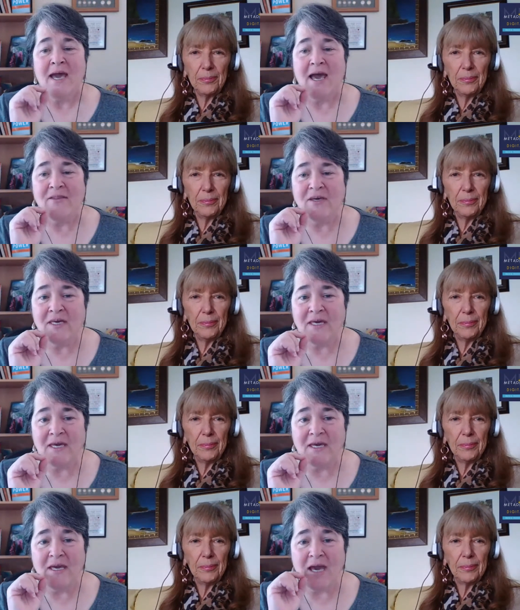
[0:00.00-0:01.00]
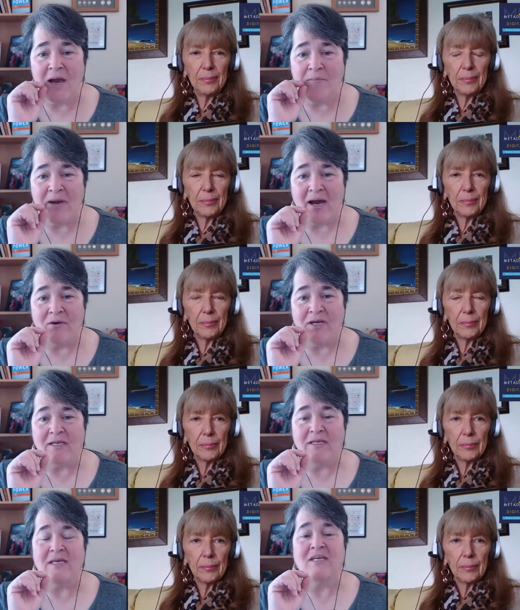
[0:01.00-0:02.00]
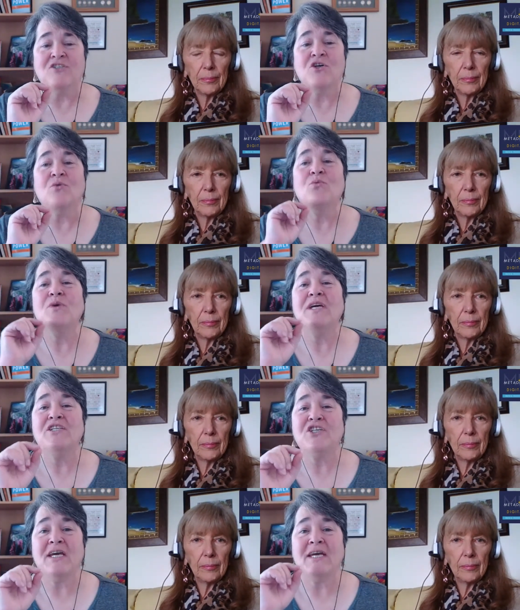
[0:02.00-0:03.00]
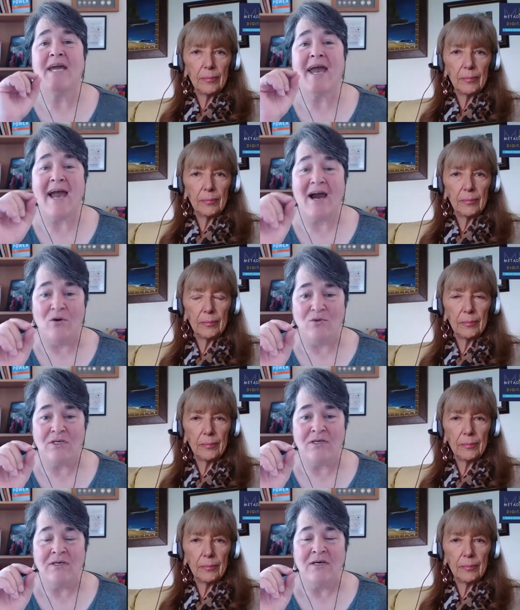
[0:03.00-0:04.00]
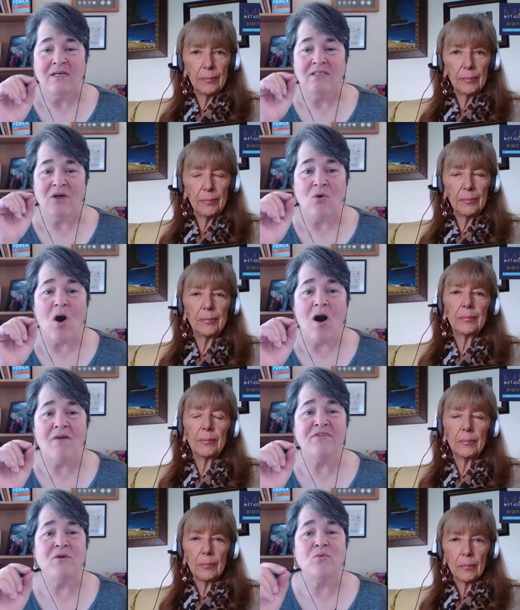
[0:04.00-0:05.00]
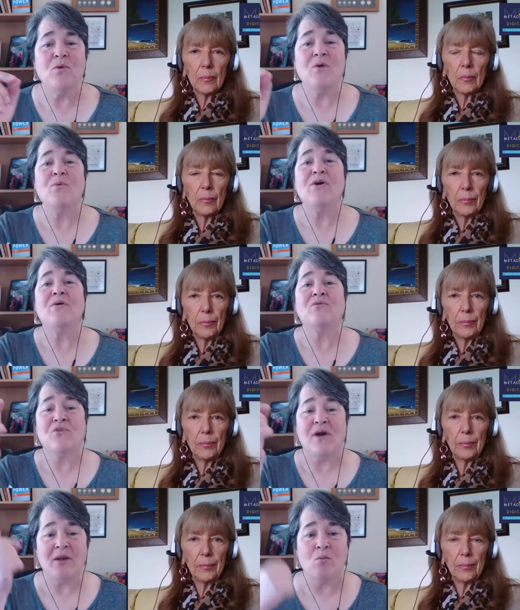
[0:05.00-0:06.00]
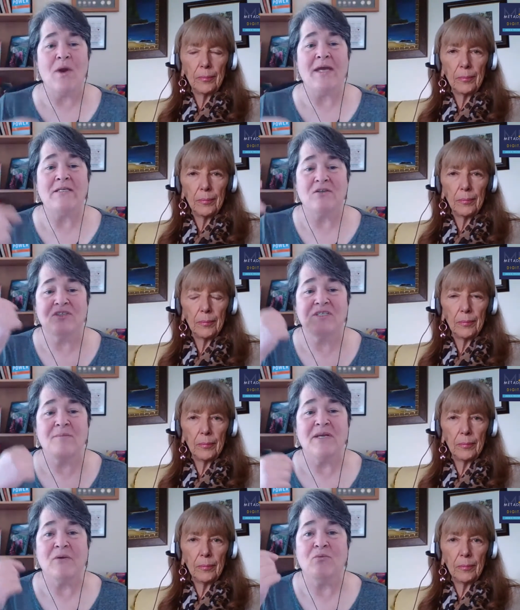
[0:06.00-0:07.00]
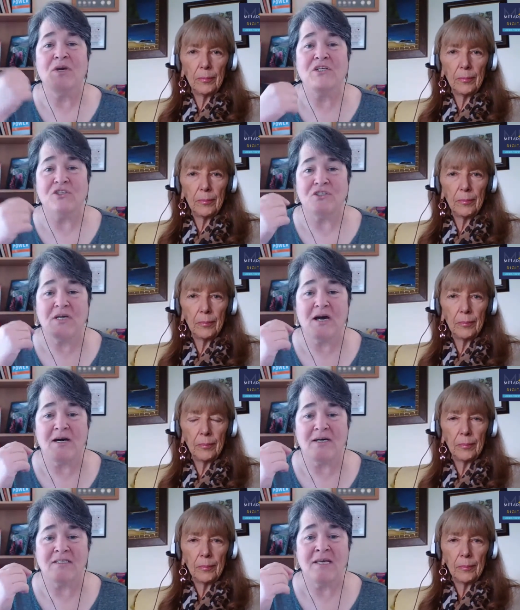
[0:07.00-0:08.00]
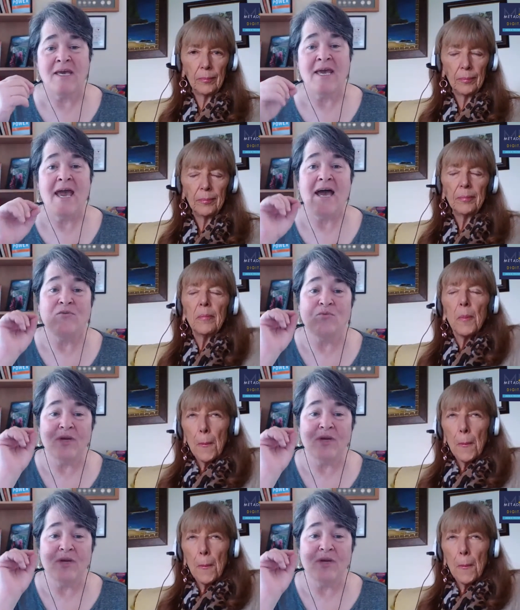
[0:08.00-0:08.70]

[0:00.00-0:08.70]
Speaker 1: And the key about it is reaching out. So often we, we try to wait till somebody reaches to us, and